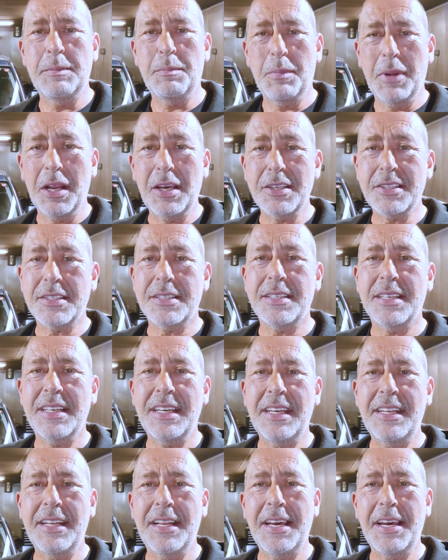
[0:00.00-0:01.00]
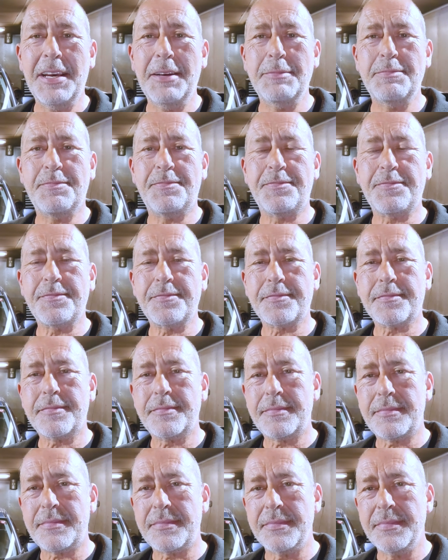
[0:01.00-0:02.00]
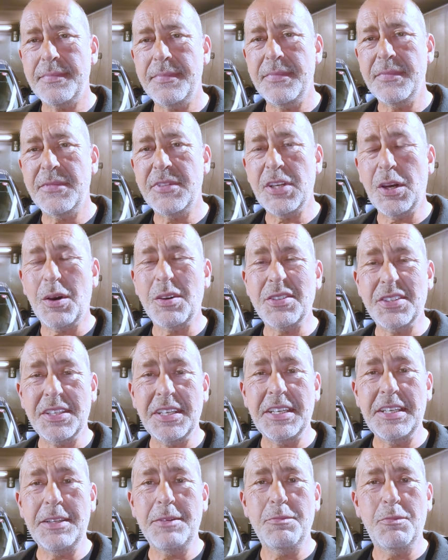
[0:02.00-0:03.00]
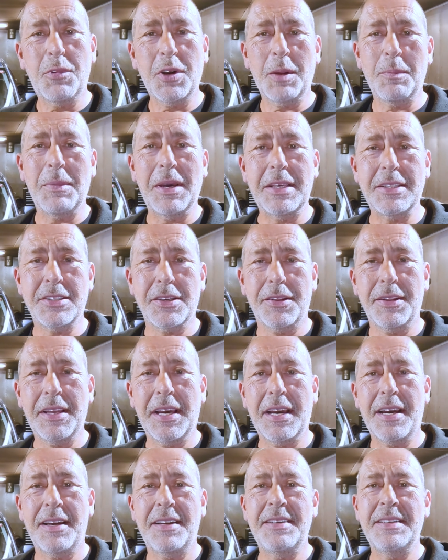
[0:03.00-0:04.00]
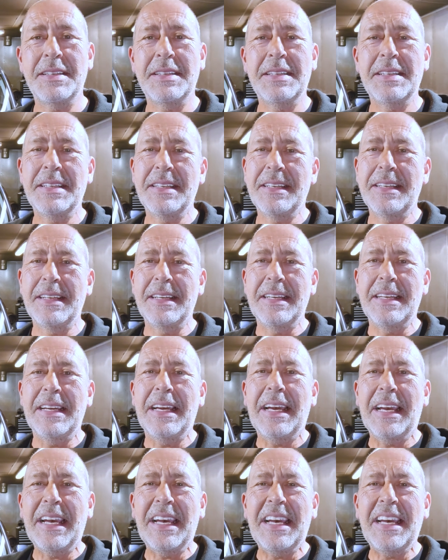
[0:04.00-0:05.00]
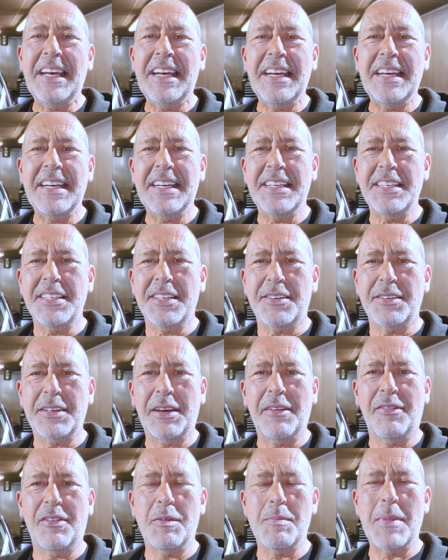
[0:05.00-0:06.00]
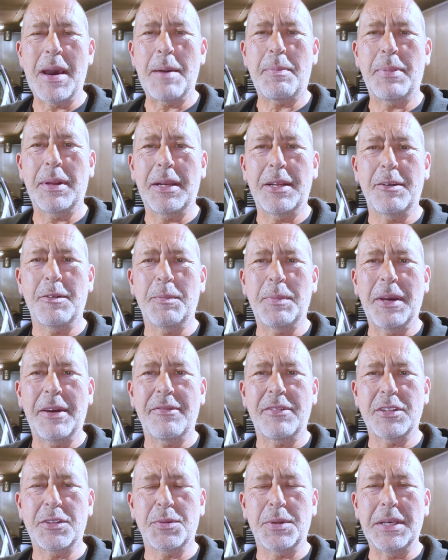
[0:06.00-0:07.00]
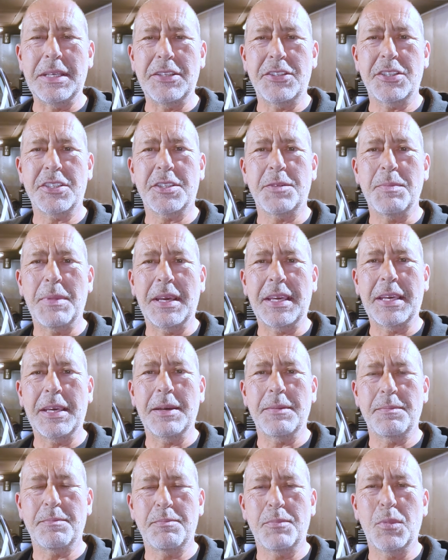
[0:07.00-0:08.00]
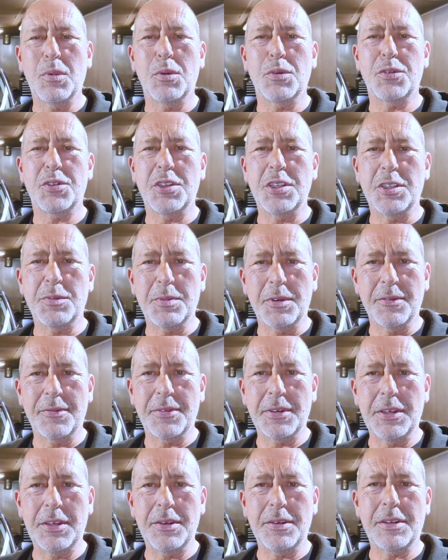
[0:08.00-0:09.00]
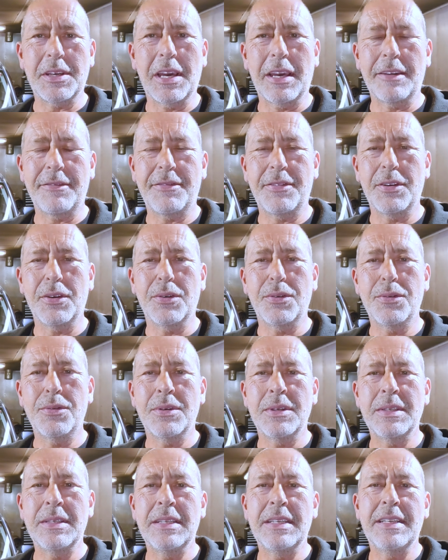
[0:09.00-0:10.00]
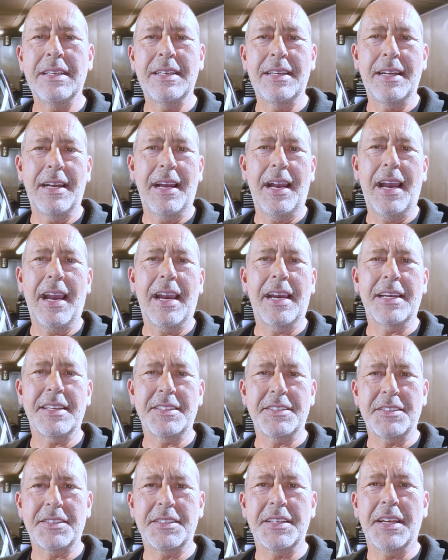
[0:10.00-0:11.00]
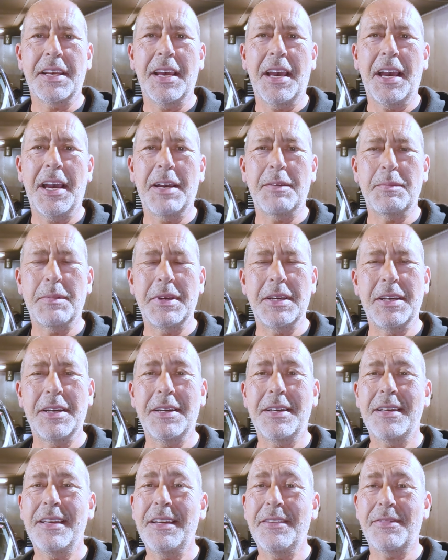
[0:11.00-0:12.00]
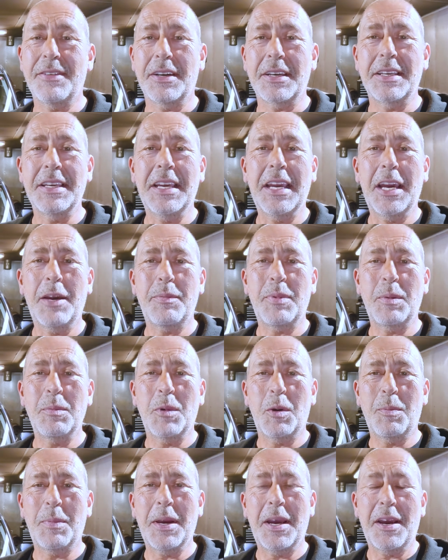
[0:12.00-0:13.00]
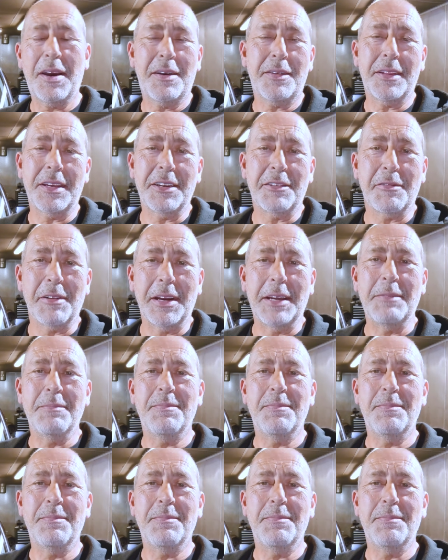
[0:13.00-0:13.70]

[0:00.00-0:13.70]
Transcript: Plus in there. So I'll see what it makes on that, and I'll give the map a little bit of a tweak just to make it more suitable for UK fuel. And if I can get a bit more power, then great.